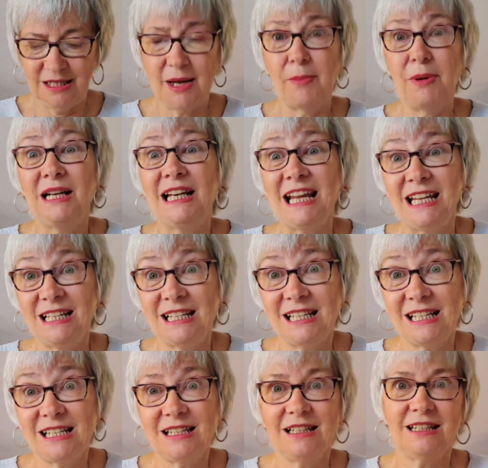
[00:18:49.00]
double
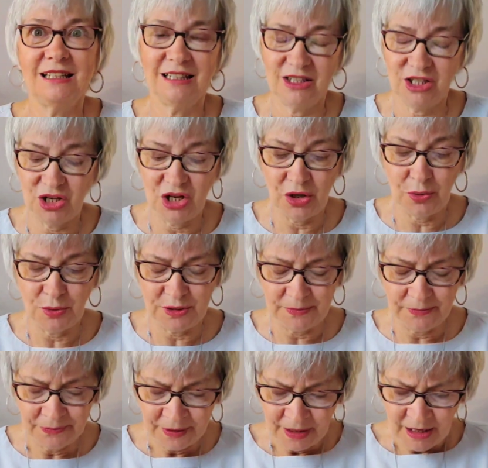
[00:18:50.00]
knit, to use.
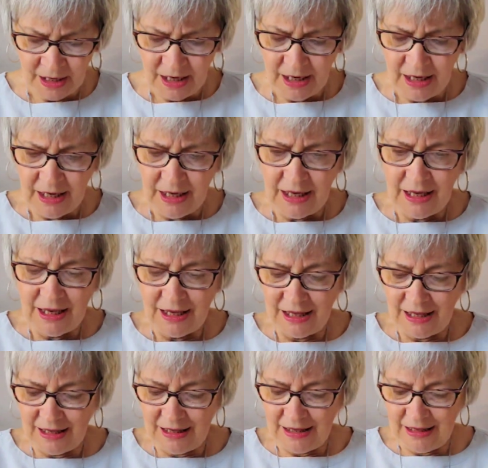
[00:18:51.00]

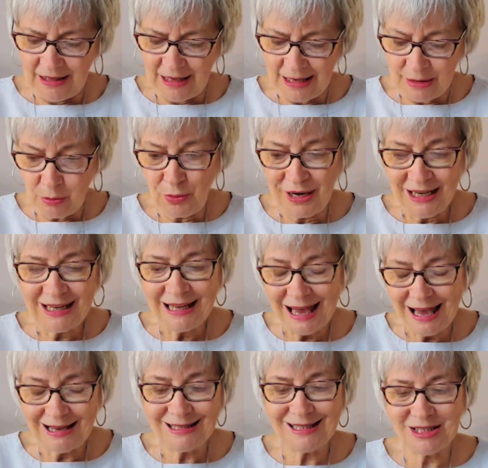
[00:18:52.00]
I will
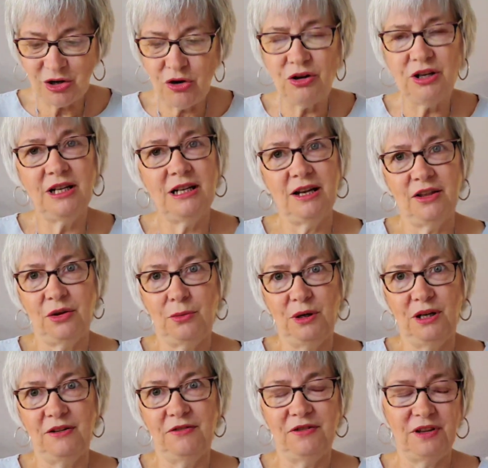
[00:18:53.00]
cast on another
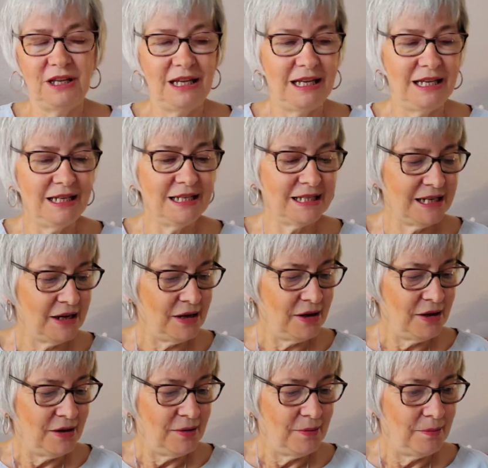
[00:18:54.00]
one of these,
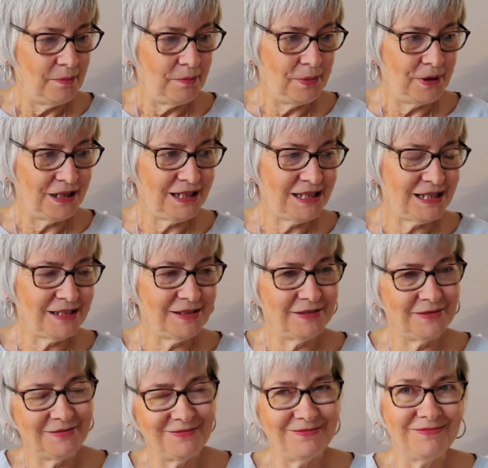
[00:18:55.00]
but
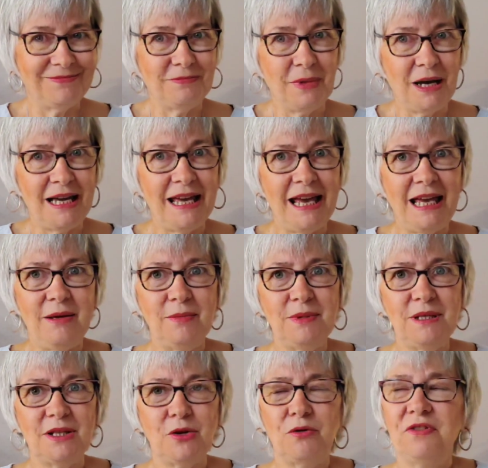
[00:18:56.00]
my
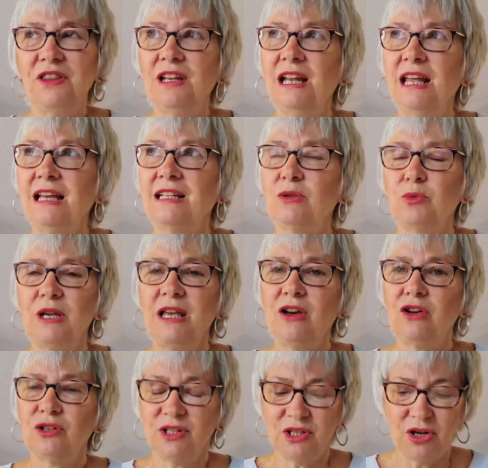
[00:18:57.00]
aims over the next
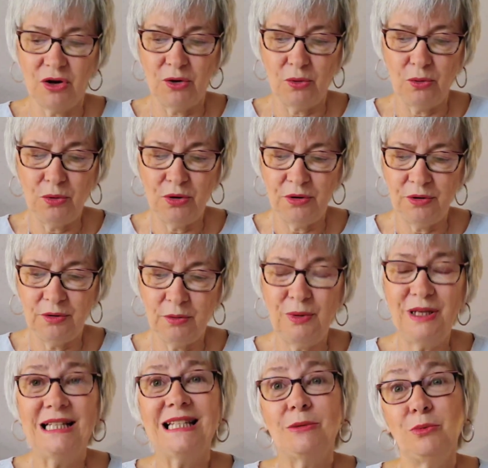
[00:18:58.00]
week or so,
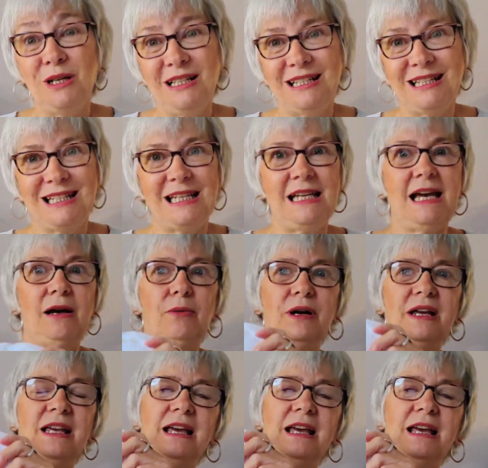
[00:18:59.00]
we'll see how